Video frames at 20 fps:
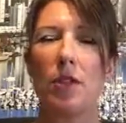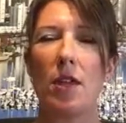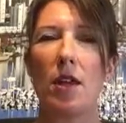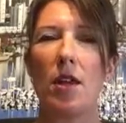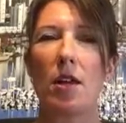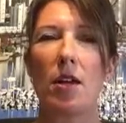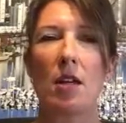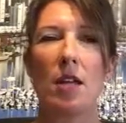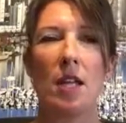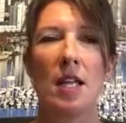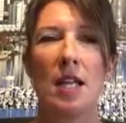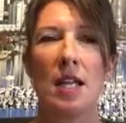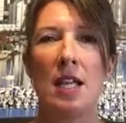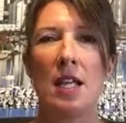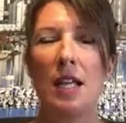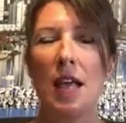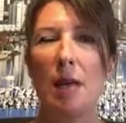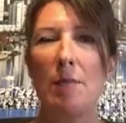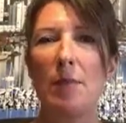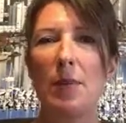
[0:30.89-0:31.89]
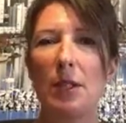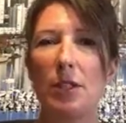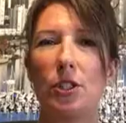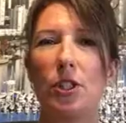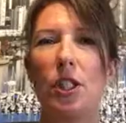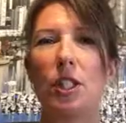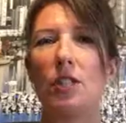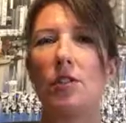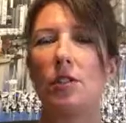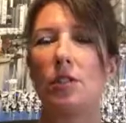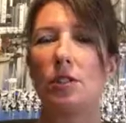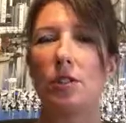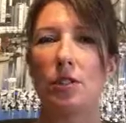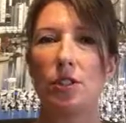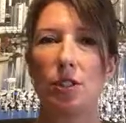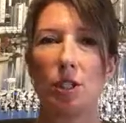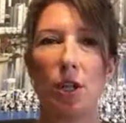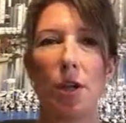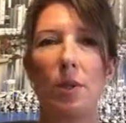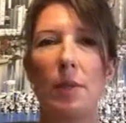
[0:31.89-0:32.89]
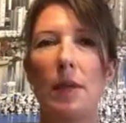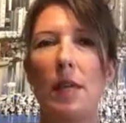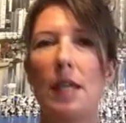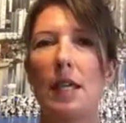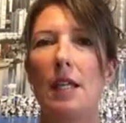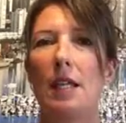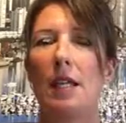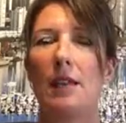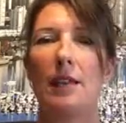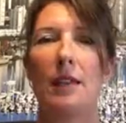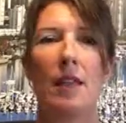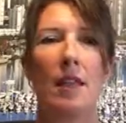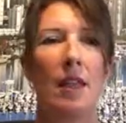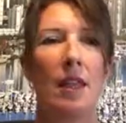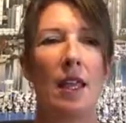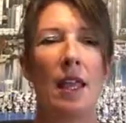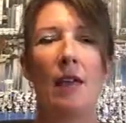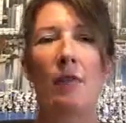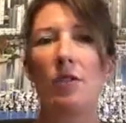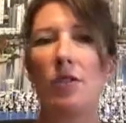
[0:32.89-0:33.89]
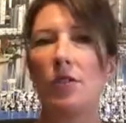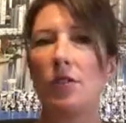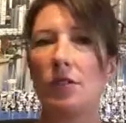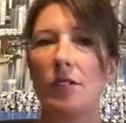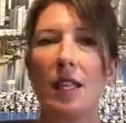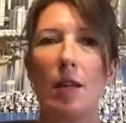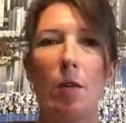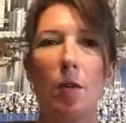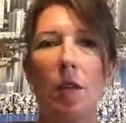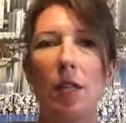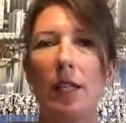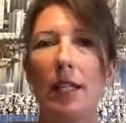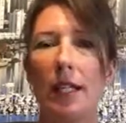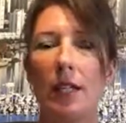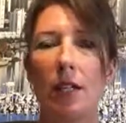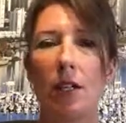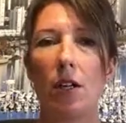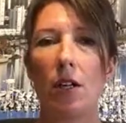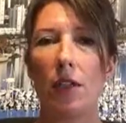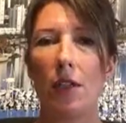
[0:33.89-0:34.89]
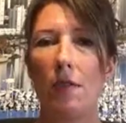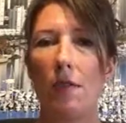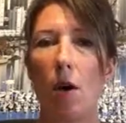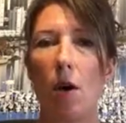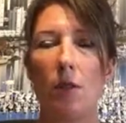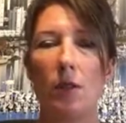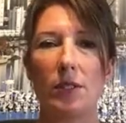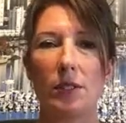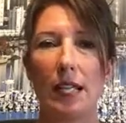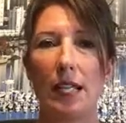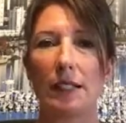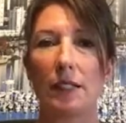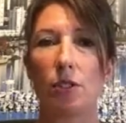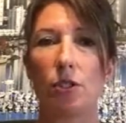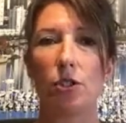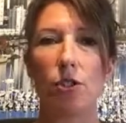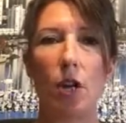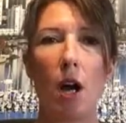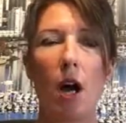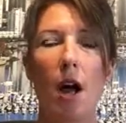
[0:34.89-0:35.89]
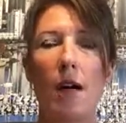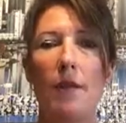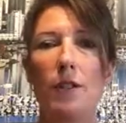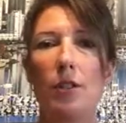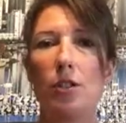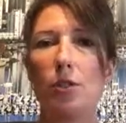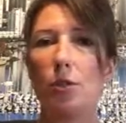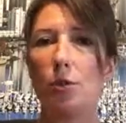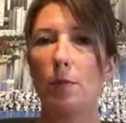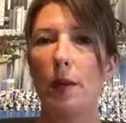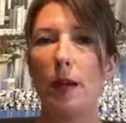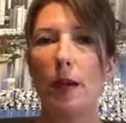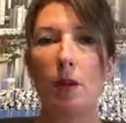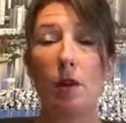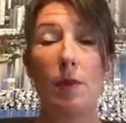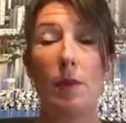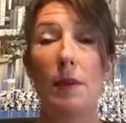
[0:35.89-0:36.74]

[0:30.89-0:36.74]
They're ambitious and determined, and ever since they were little they've always had to strive and do better.